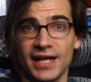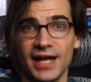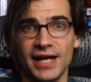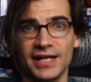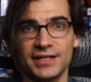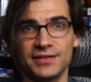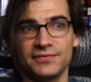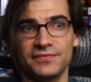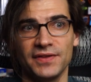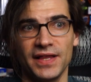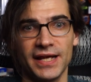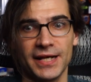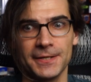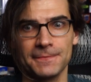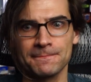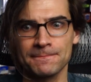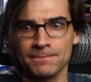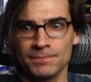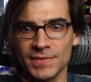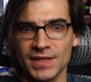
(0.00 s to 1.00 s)
kind of like
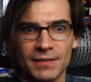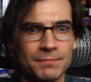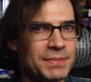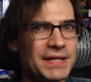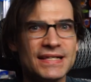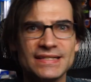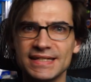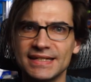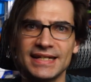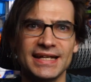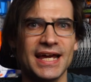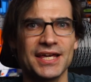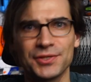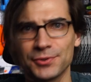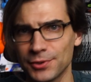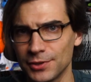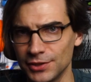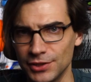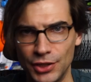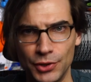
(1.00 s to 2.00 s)
piecing
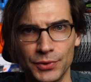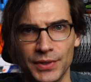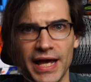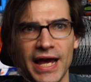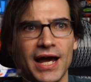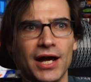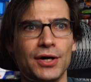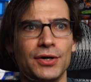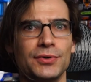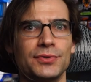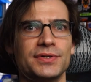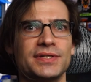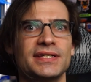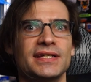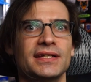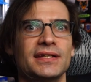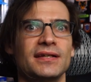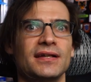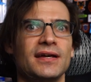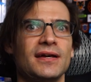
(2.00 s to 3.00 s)
together a
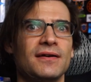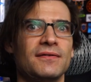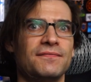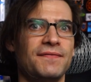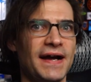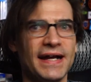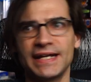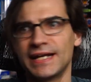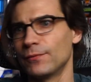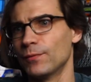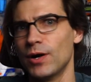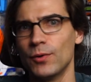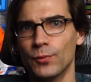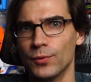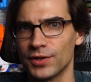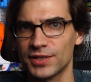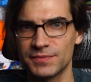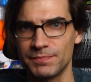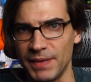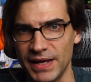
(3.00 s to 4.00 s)
loadout and finding what
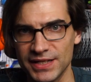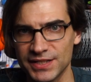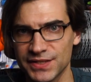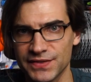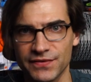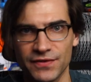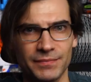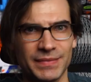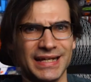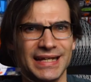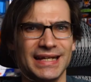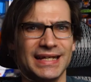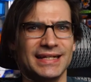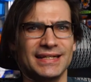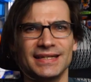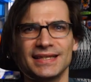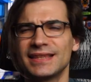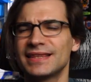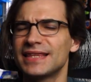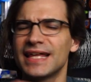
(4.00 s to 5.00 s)
works best for me
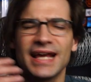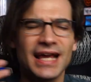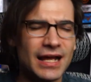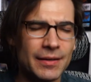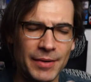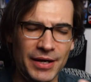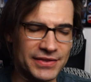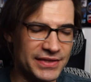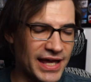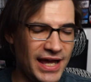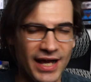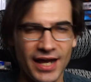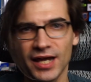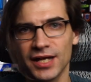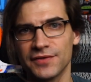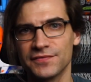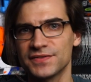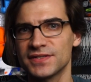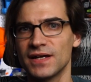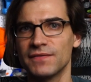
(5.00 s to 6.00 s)
and thinking about that
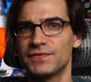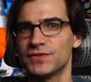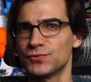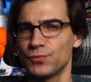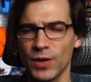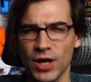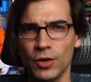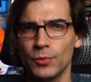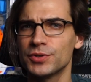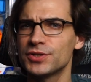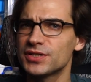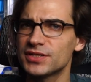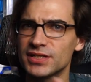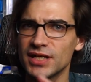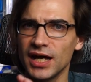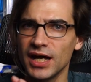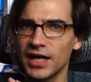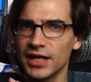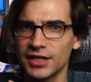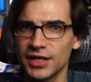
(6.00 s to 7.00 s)
kind of stuff as well, which is
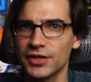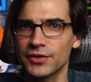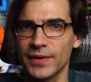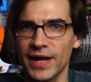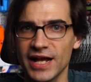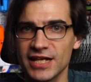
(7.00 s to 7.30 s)
another